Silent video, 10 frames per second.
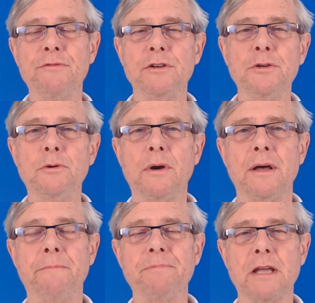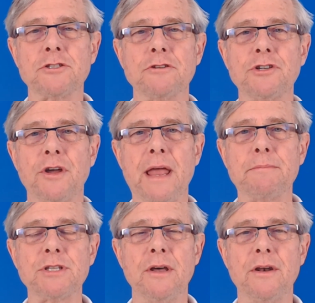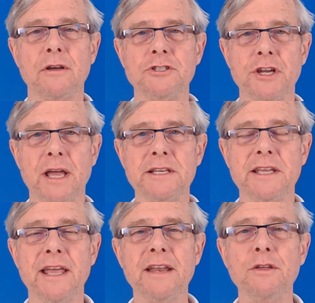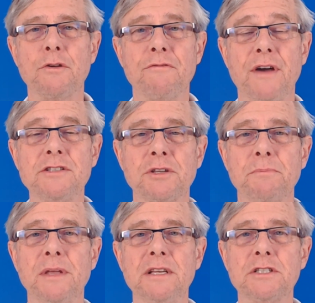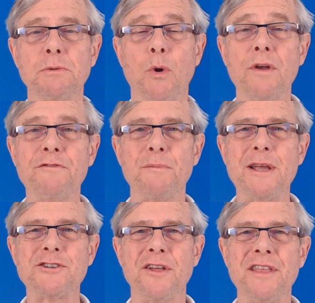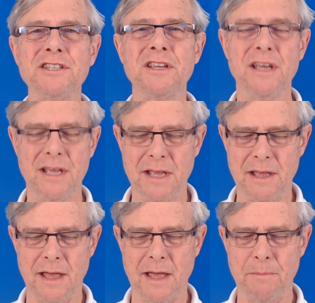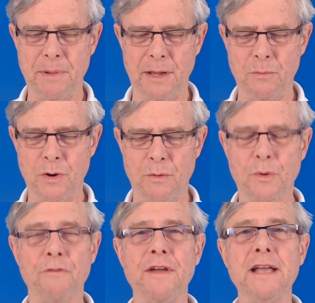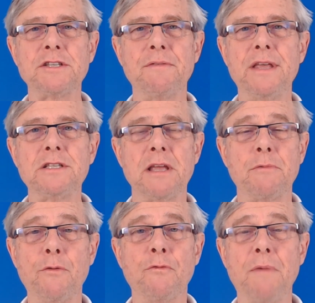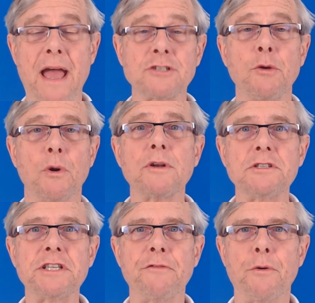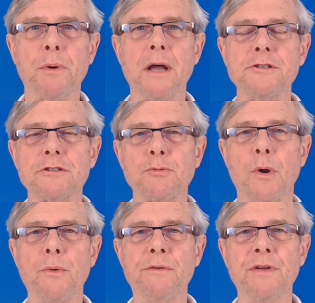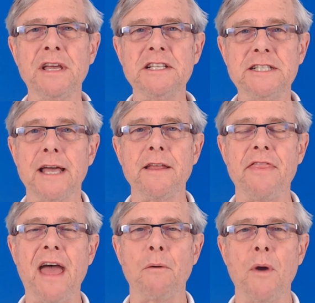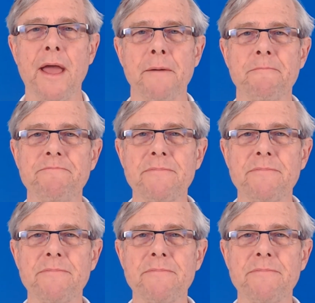If you do a search on Amazon on JIT Kitting, you can find some more information on this. But we're fans of this, and we've actually worked on several projects where we've done it that way.